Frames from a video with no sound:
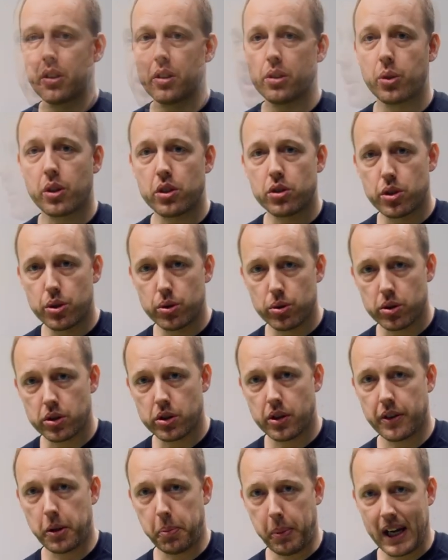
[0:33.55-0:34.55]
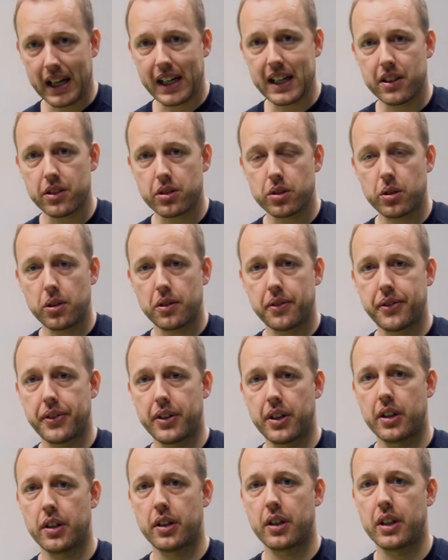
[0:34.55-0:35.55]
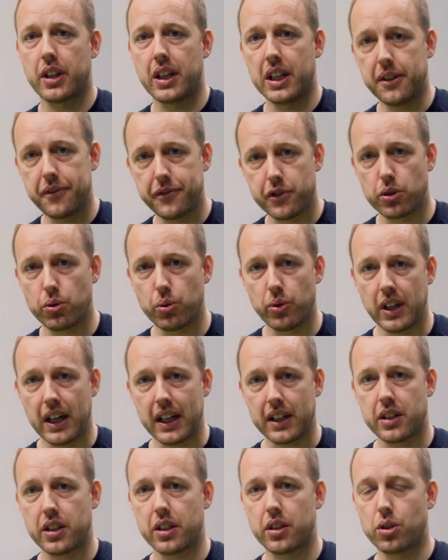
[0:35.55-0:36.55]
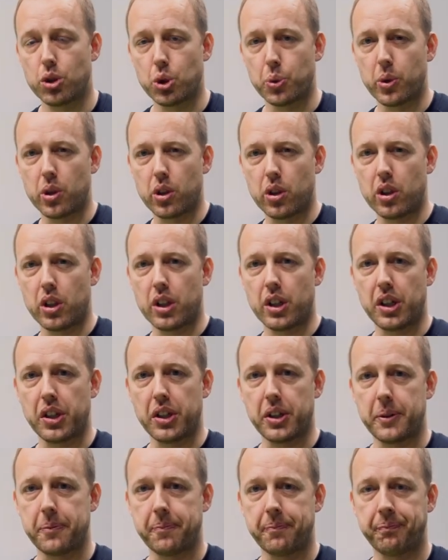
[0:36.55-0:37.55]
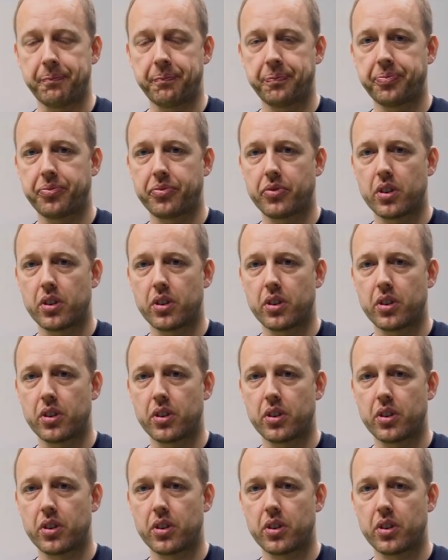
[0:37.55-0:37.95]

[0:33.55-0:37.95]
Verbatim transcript: You can choose the backhand serve if you do that, you will um,